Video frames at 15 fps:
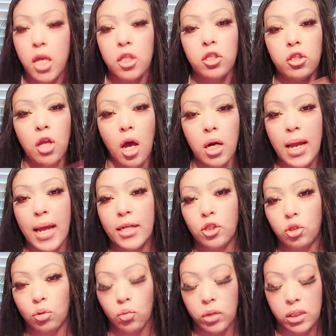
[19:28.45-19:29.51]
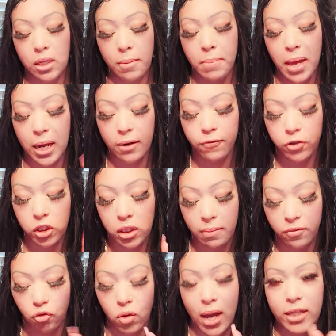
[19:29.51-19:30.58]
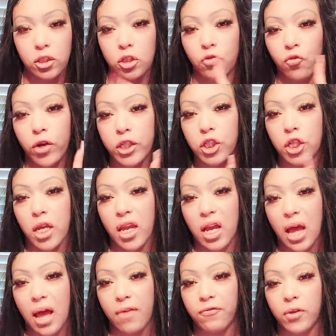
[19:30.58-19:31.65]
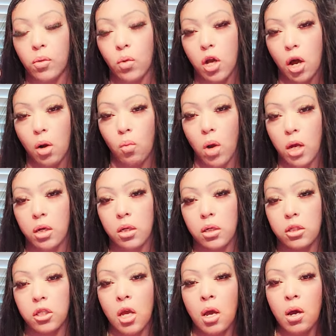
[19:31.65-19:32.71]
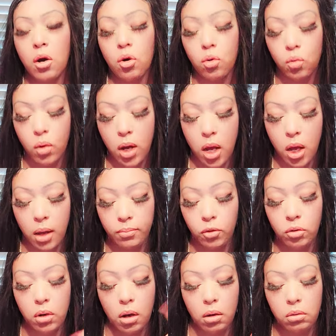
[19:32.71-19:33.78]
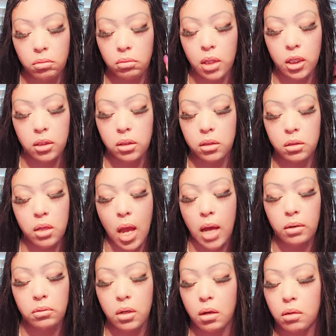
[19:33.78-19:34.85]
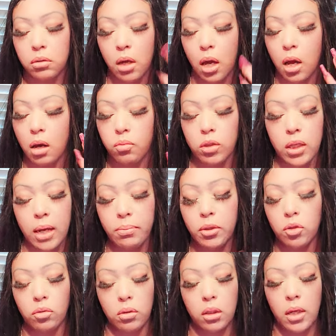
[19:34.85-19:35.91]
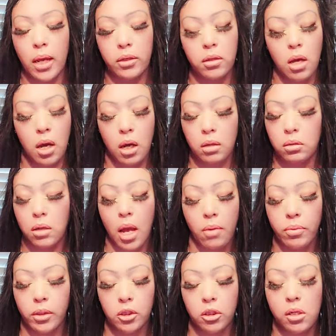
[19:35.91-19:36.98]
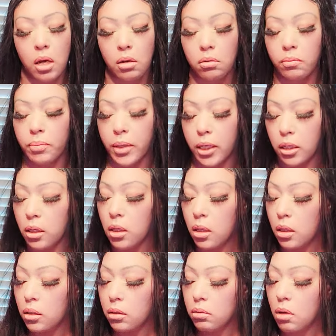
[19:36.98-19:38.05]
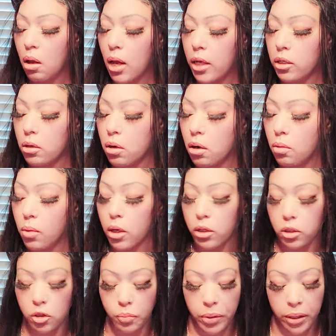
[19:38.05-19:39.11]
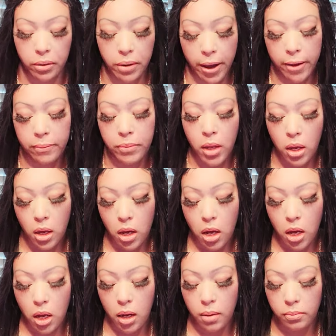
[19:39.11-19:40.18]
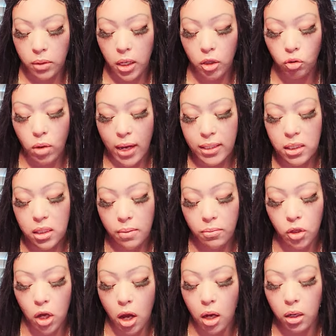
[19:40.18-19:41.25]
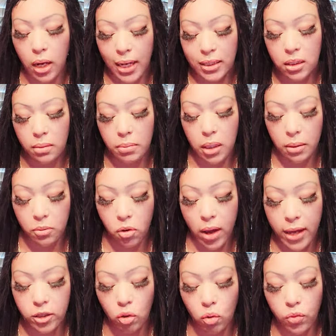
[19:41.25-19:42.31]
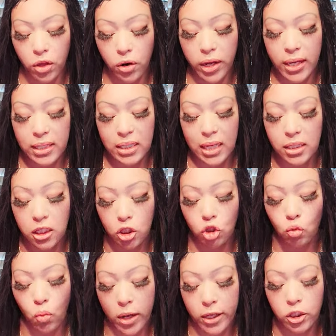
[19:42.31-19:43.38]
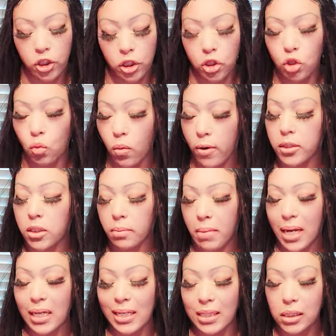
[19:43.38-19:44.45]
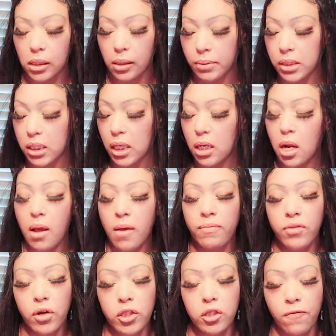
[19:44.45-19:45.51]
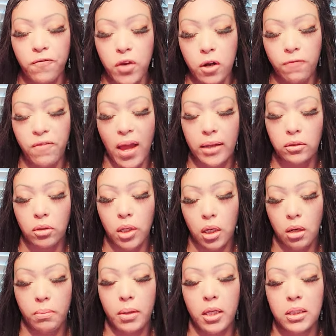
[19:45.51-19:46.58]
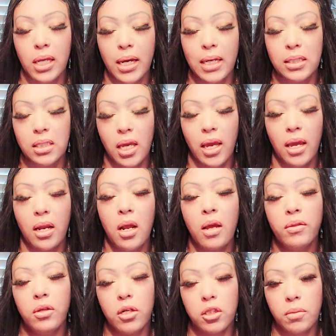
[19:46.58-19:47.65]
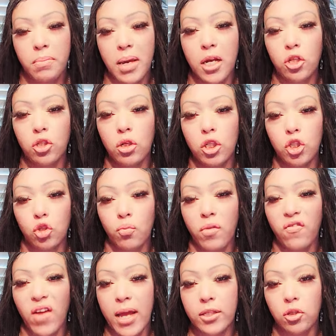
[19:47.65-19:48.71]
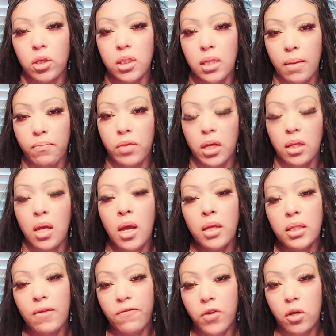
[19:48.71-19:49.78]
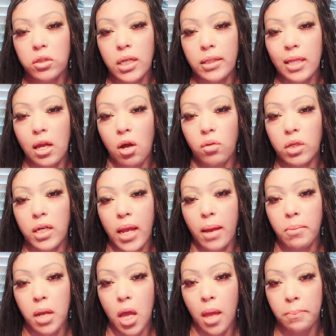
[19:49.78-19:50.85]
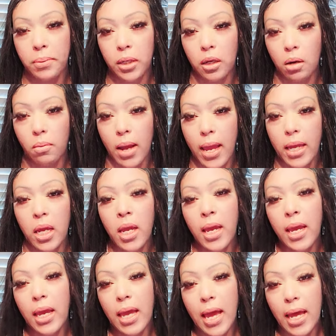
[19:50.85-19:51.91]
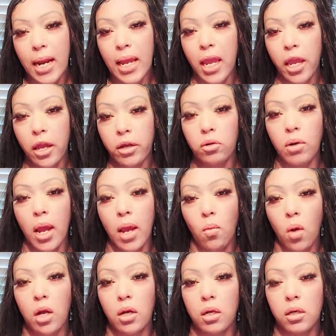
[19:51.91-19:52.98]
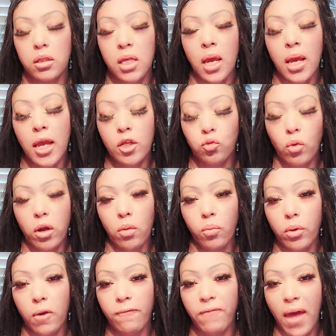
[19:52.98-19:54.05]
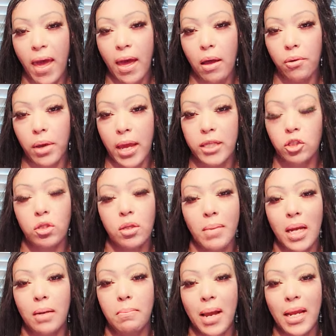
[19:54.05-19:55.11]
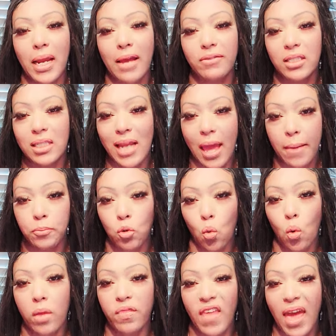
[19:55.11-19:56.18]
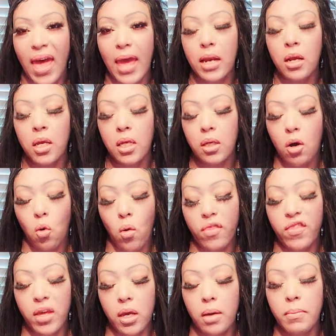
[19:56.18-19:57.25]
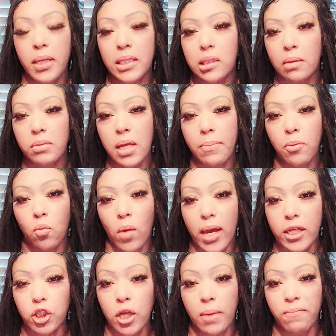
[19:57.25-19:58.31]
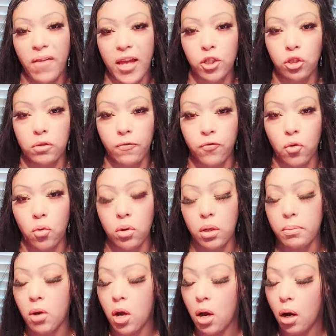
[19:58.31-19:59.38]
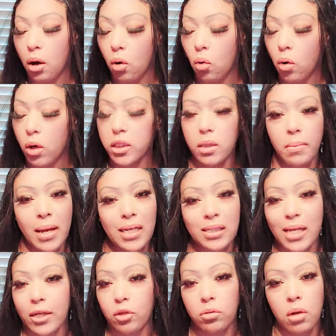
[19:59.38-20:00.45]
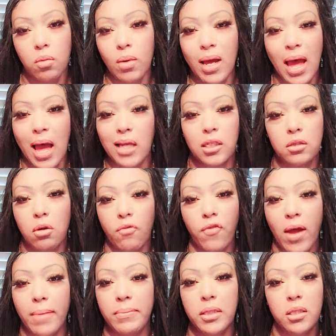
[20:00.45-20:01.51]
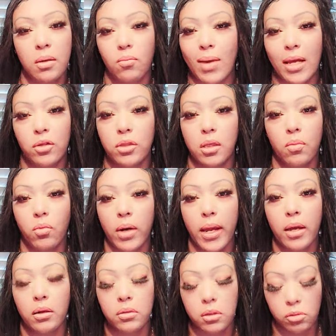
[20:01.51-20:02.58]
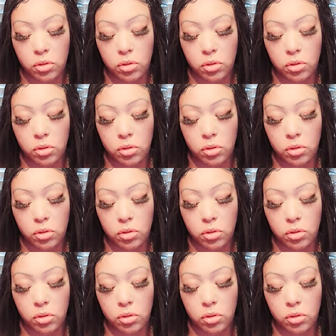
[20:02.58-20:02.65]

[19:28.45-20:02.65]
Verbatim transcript: So y'all done got into it with somebody for some of you guys. There's friction and conflict with coworkers who, um, you know, is, I don't know, y'all, what they be doing. Y'all, I really just don't. But you know how your co-workers be, okay? Um, yeah, you got some of y'all got some of them, okay? So there is a situation to where somebody is limited. There is a fear factor here because, like I said, there's a manager, a supervisor, or something that feels like they own the damn company, all right? And how they handle their workers is real, real foul, okay? So somebody might have snapped on that, on them in some type of way, shape, fashion, or form, or somebody's like, you know what, I just go find me somebody somewhere else.